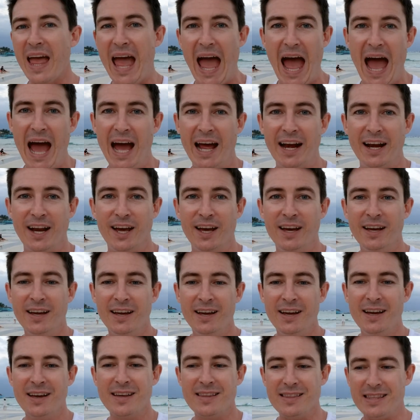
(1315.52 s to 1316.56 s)
and
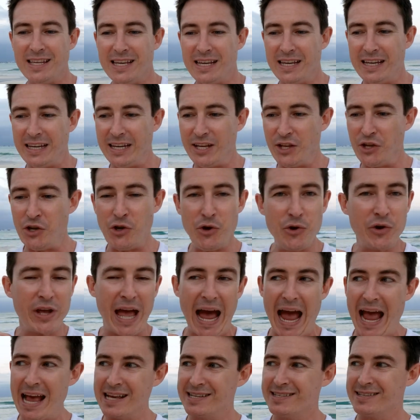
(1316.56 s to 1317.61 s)
the new
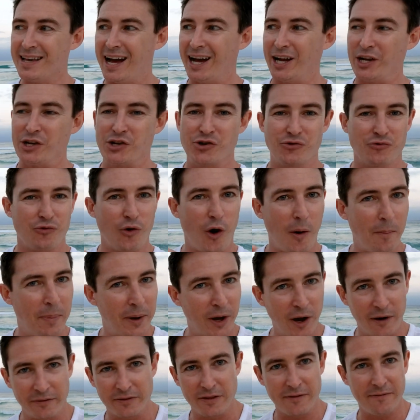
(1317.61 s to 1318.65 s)
cases are
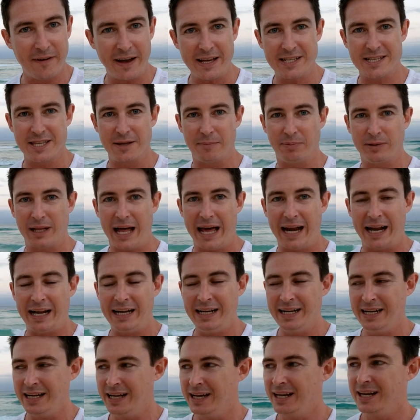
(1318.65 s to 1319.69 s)
dropping off the face of the
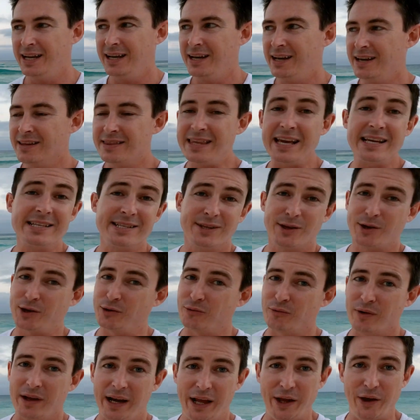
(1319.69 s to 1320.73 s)
planet, things are
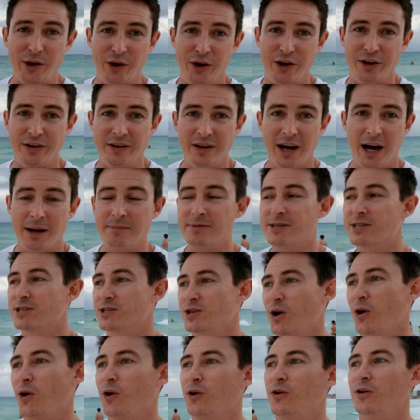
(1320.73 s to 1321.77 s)
looking really good.
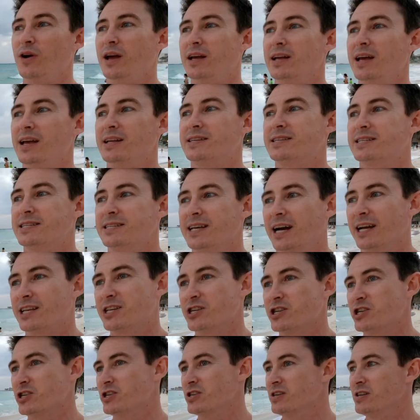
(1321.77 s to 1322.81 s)
It's
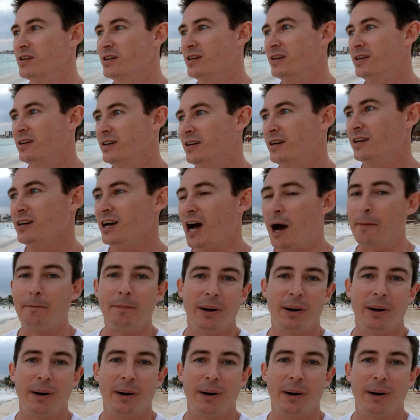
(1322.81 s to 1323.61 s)
such a